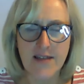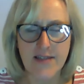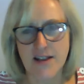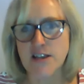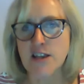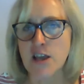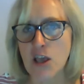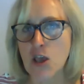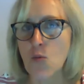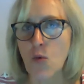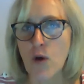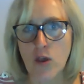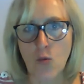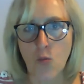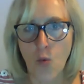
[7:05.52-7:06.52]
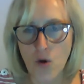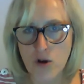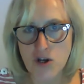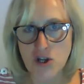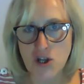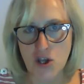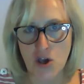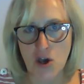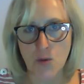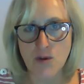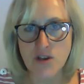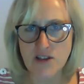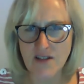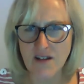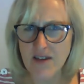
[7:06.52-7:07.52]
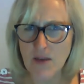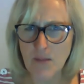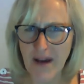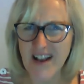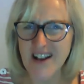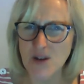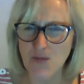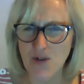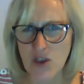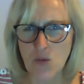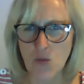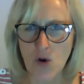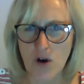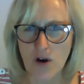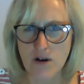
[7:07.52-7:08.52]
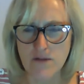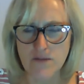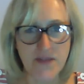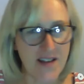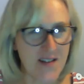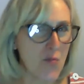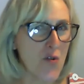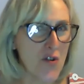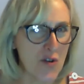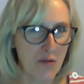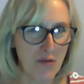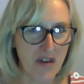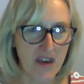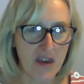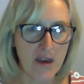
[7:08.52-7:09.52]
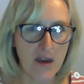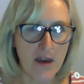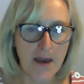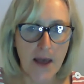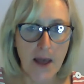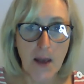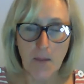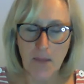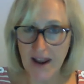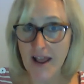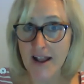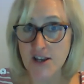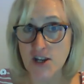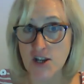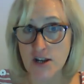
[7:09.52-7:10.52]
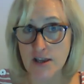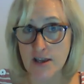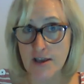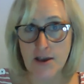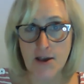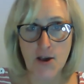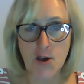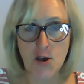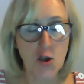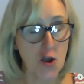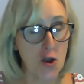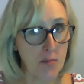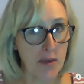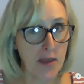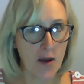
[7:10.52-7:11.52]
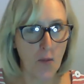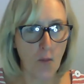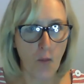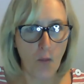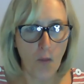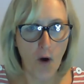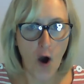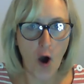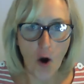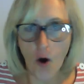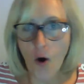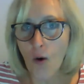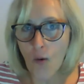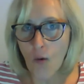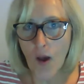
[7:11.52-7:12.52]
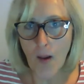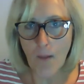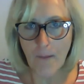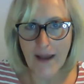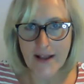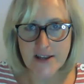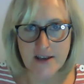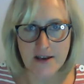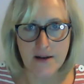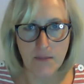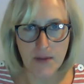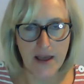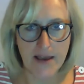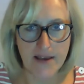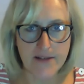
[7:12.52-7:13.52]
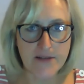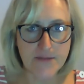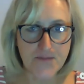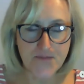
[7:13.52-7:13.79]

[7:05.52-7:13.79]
that take you where you want to go, which is either back to where you were, that's what you think, but actually could be a whole better place.